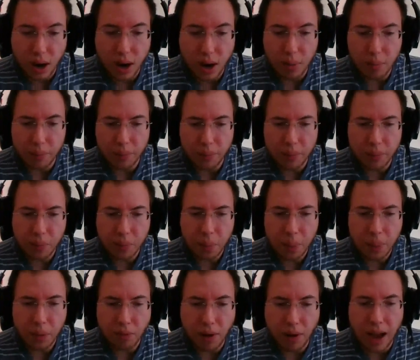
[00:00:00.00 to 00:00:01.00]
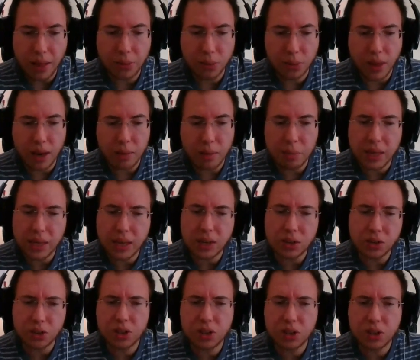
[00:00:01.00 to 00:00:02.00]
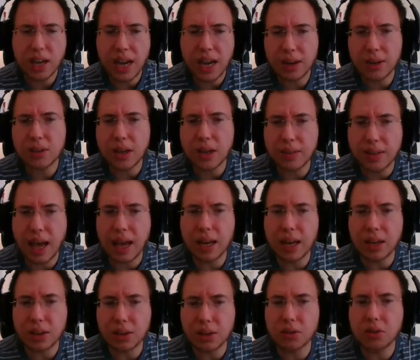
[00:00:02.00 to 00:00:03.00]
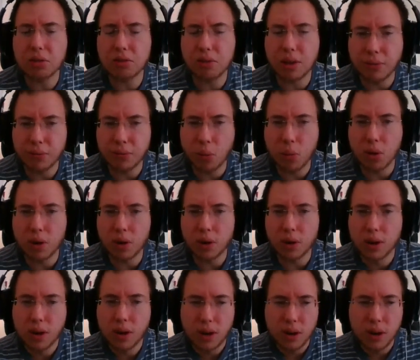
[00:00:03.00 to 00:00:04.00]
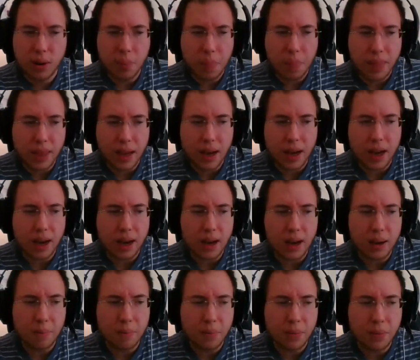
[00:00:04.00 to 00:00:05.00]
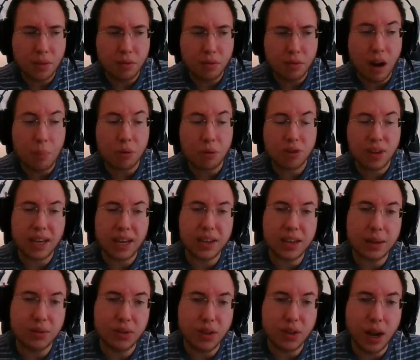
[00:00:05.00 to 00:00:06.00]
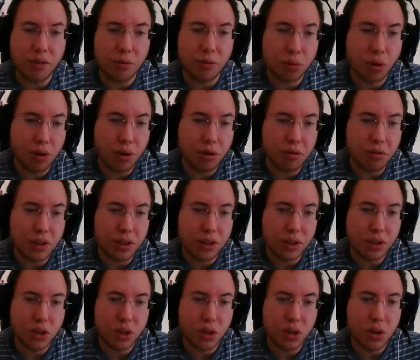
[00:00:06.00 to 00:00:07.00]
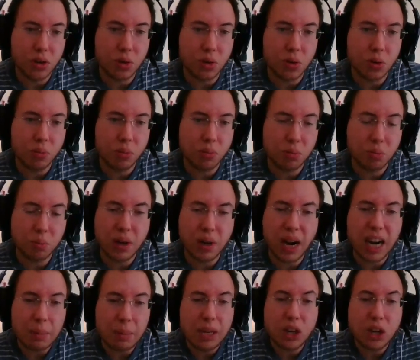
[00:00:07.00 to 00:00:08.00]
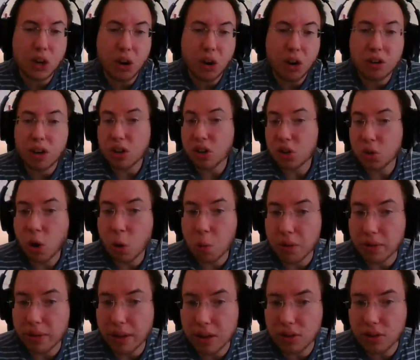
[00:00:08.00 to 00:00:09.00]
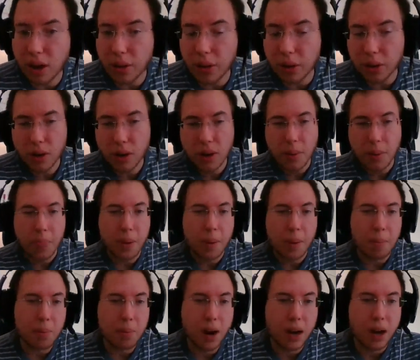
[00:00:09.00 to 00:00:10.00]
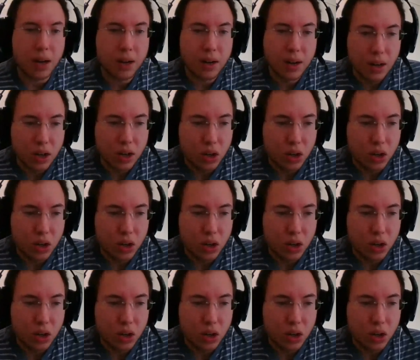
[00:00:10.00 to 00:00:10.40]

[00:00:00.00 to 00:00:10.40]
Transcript: um, rather than, because there's a tendency in that industry for uh, representatives of brokerages to kind of be curt and short with each other, but to